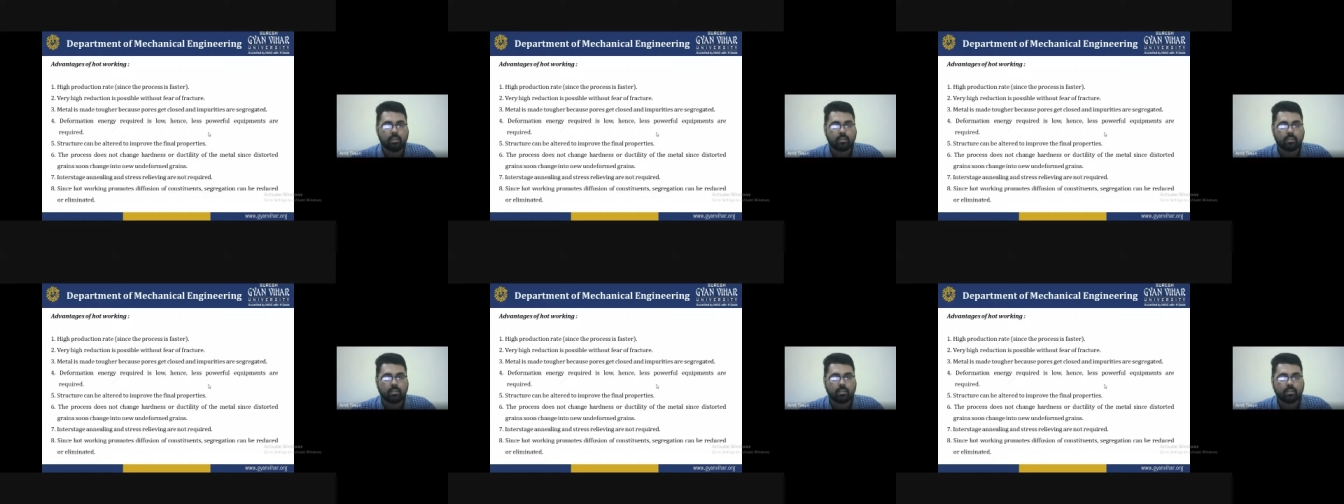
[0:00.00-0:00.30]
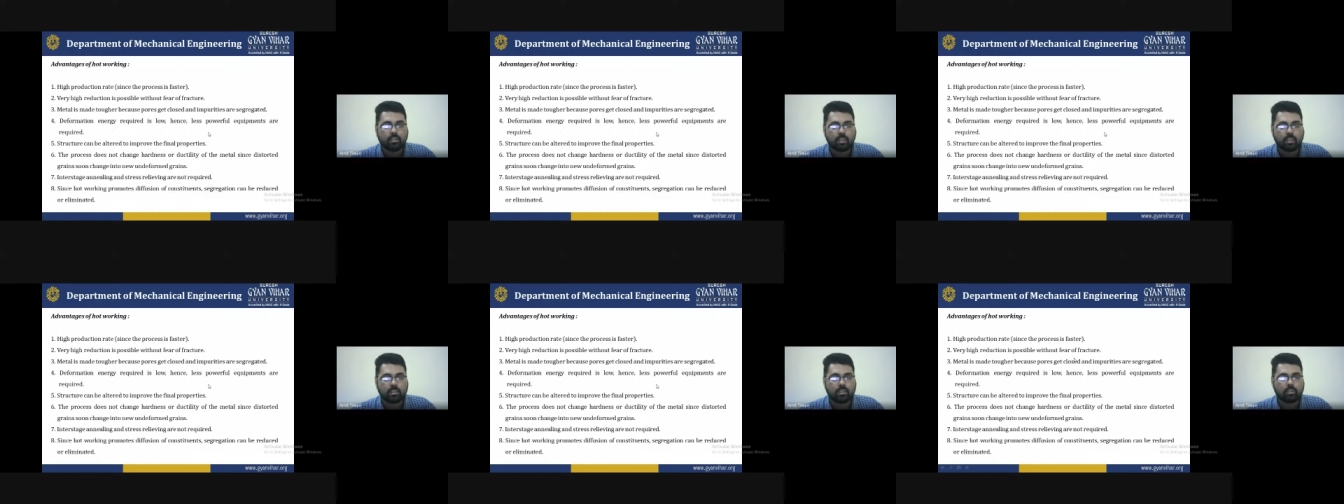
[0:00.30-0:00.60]
So
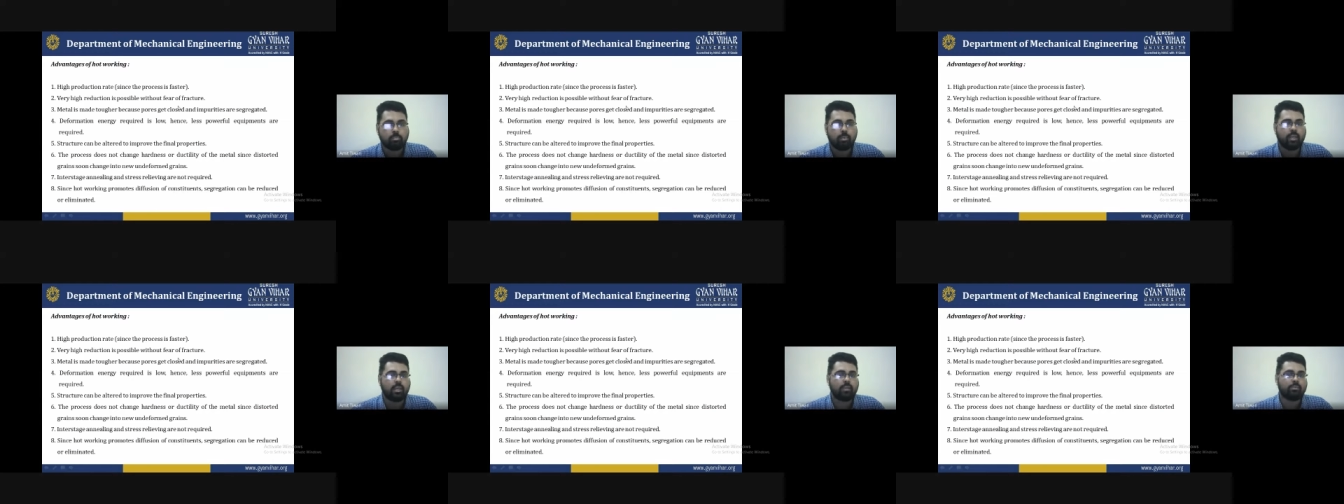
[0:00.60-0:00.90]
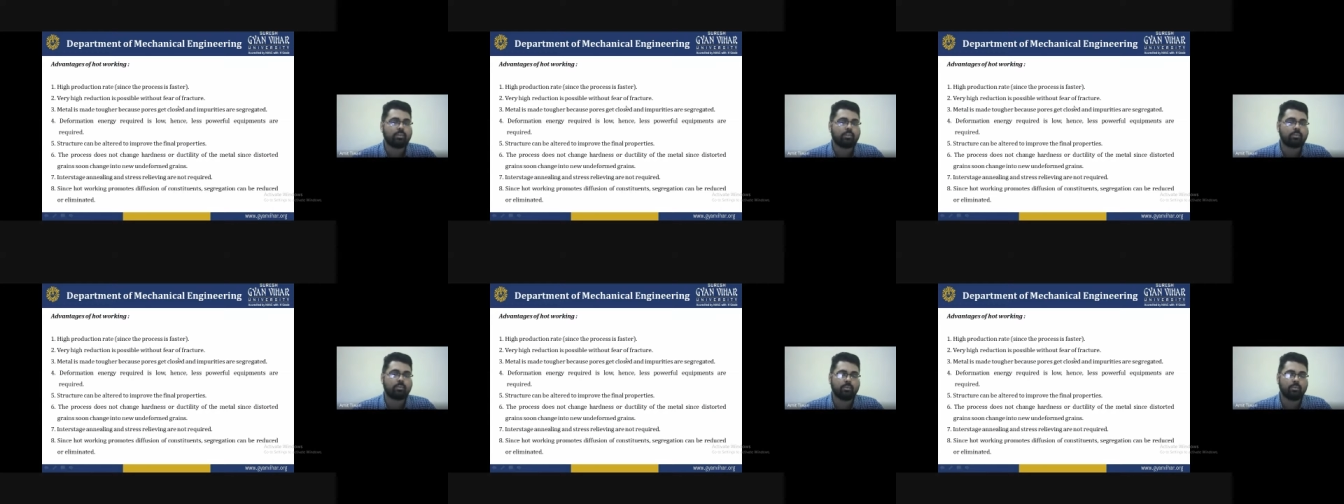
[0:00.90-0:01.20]
these are the some
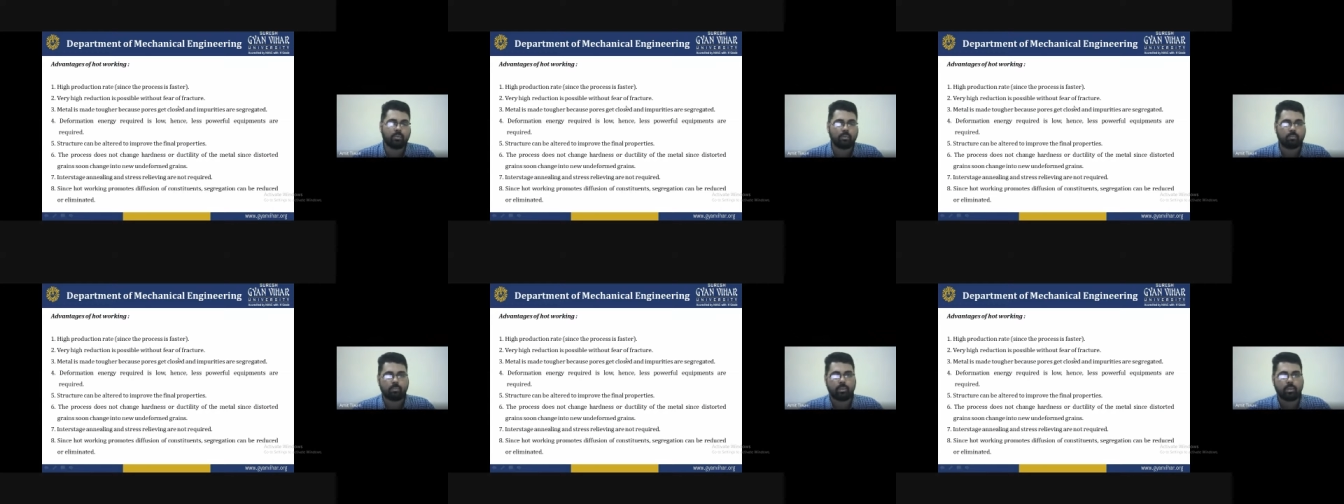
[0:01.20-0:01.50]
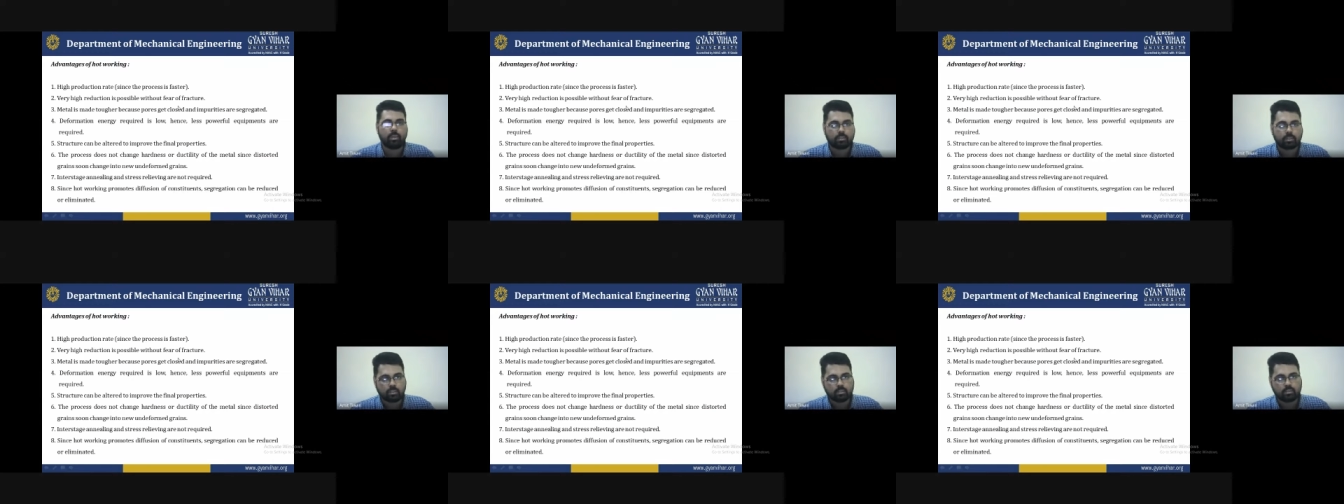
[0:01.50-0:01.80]
benefits we will be
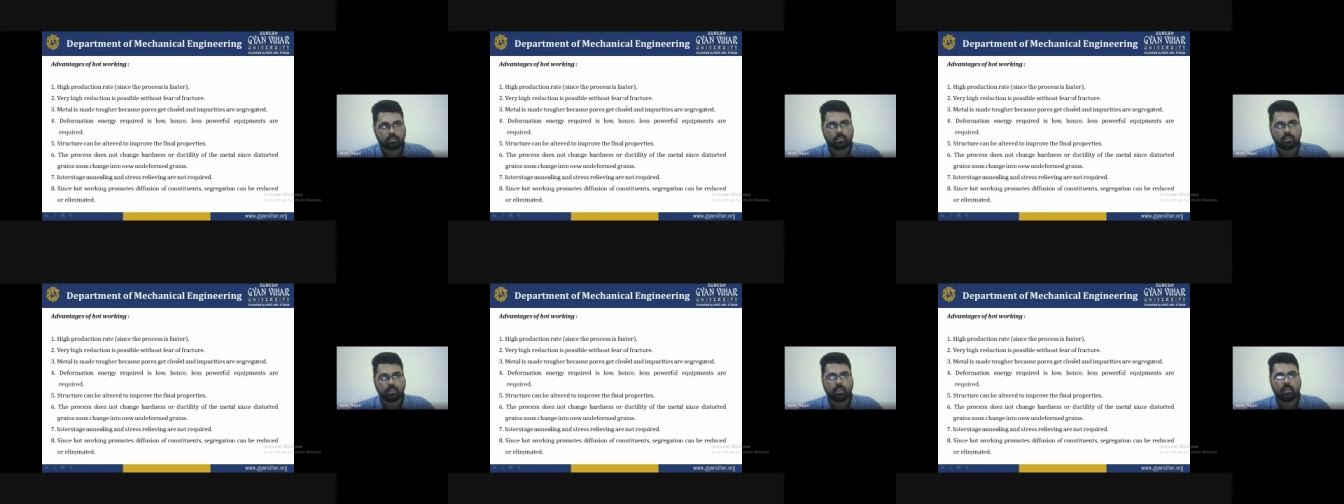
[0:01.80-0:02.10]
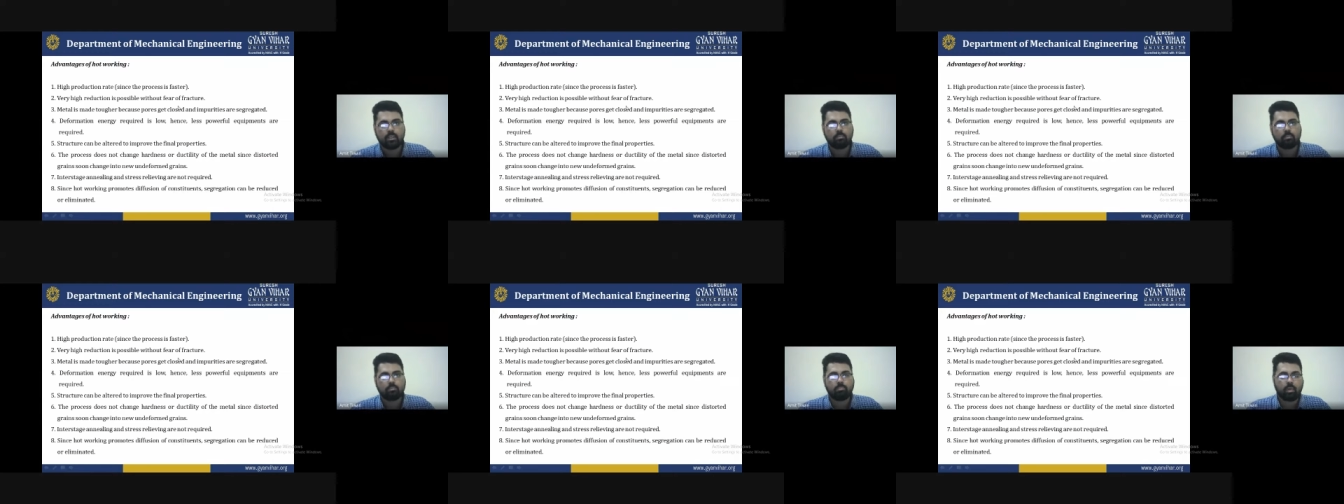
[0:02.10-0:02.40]
discussing
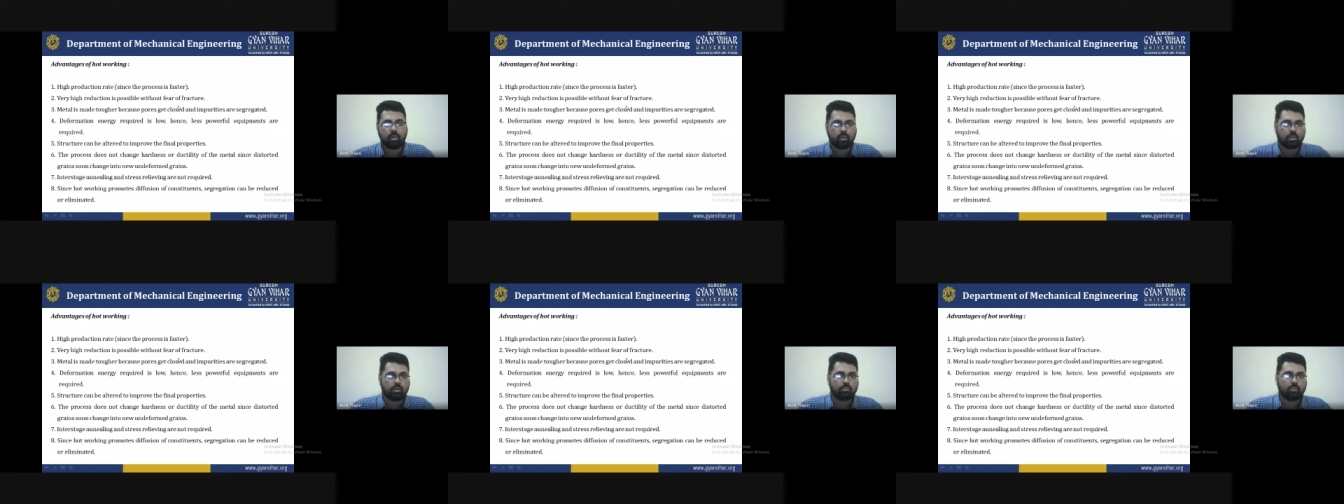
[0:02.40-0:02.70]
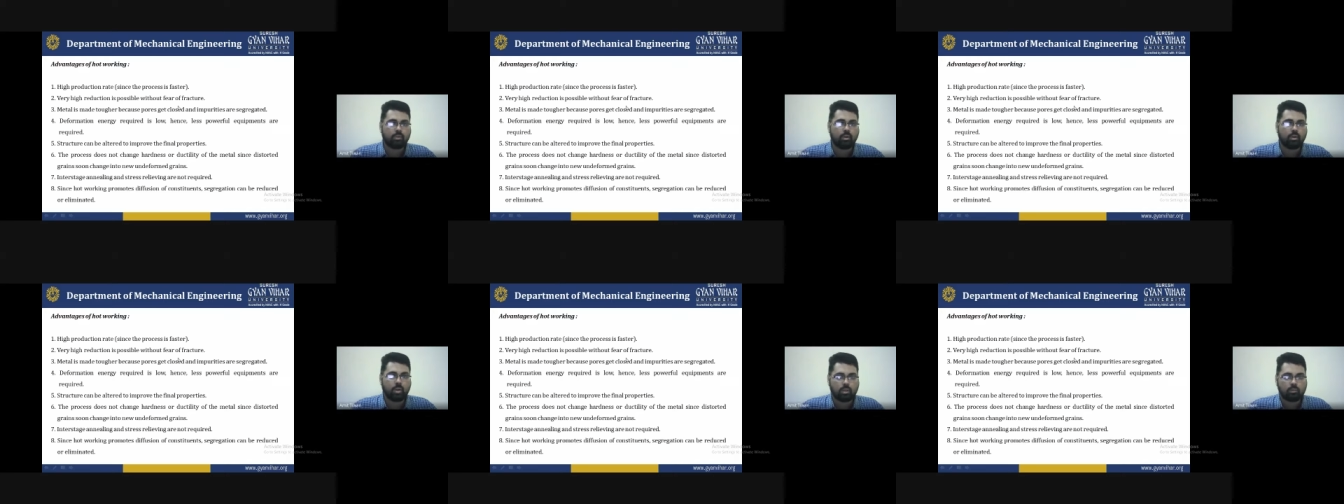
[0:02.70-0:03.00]
the part of
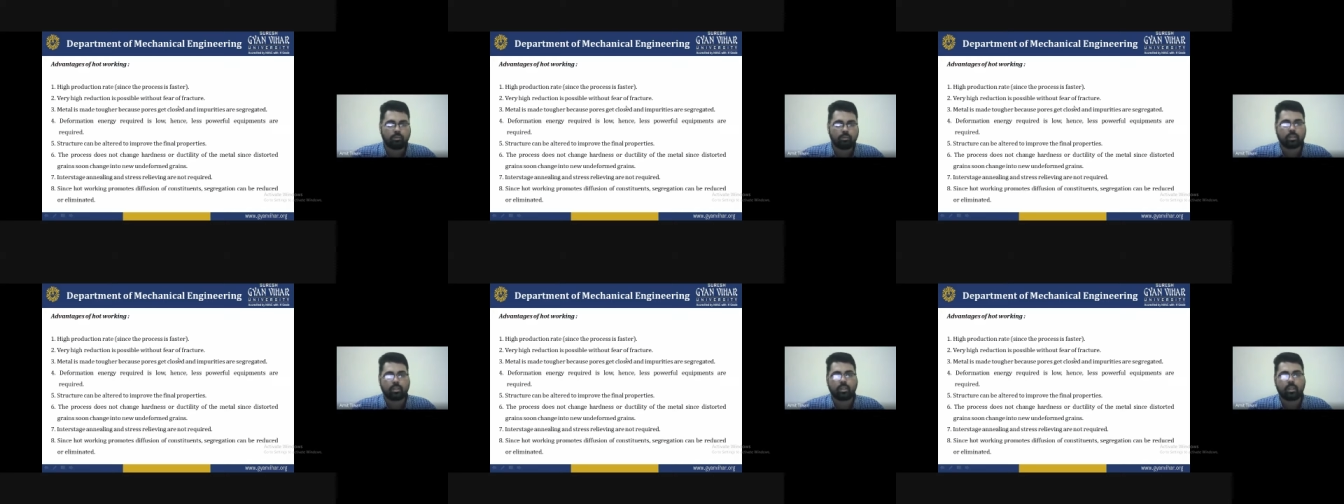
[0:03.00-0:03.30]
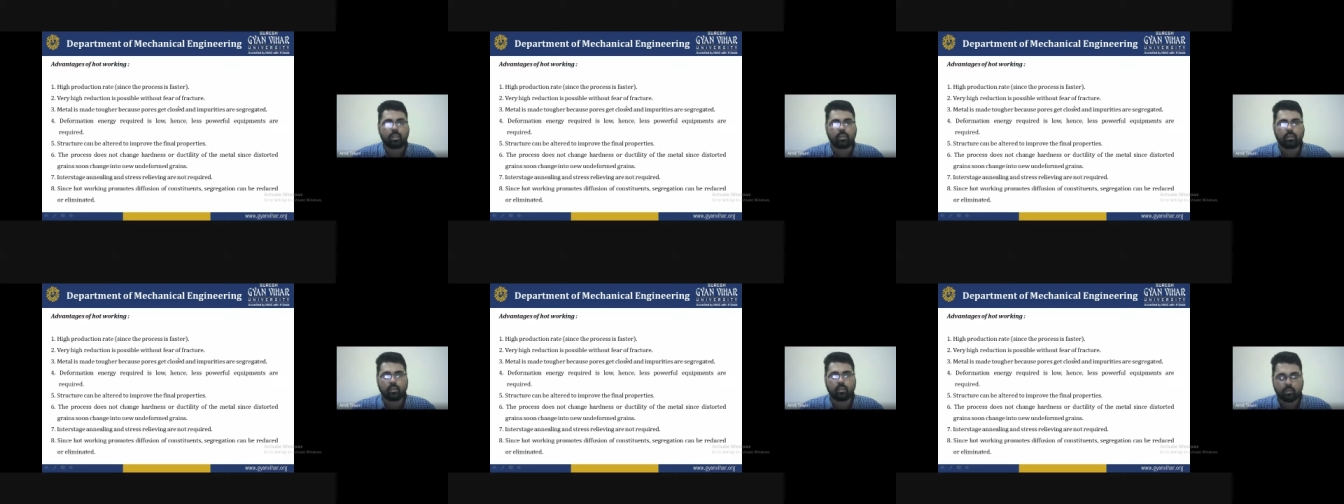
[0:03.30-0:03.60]
the hot
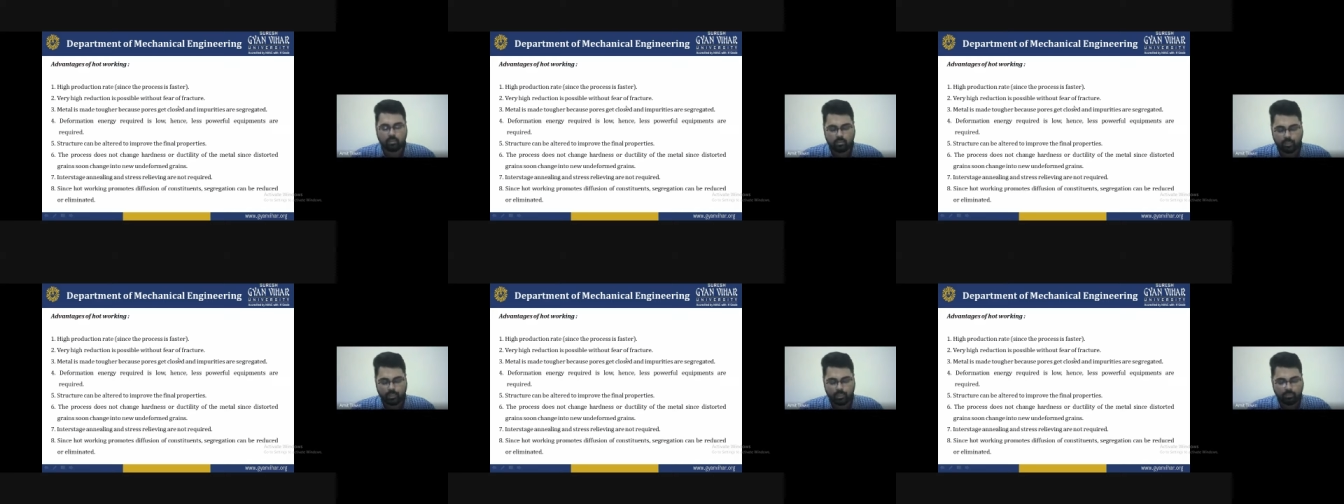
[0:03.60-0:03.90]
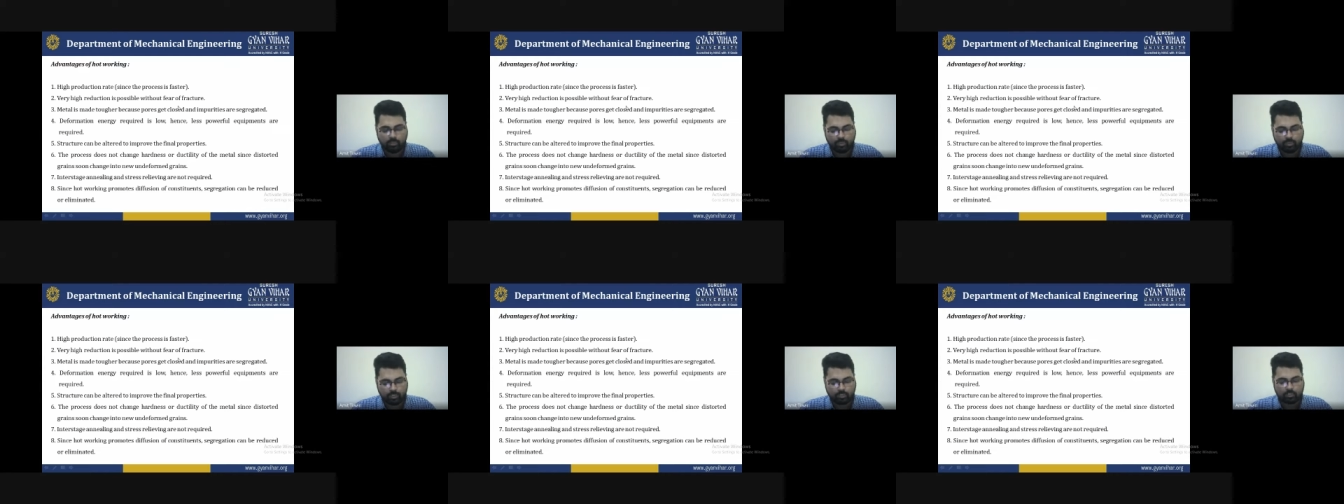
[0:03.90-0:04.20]
working
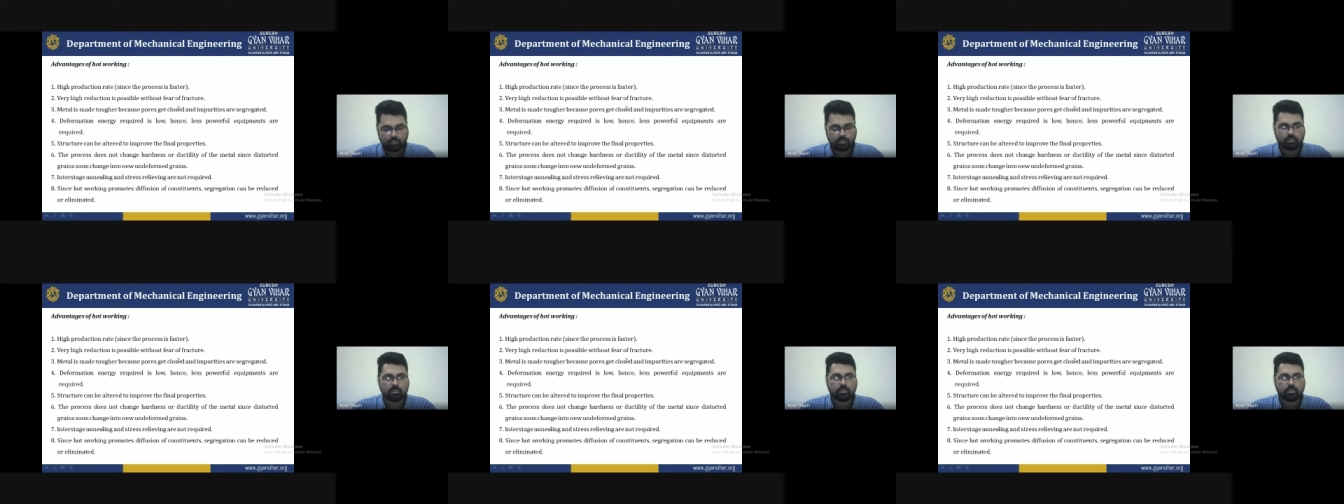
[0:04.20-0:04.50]
advantages.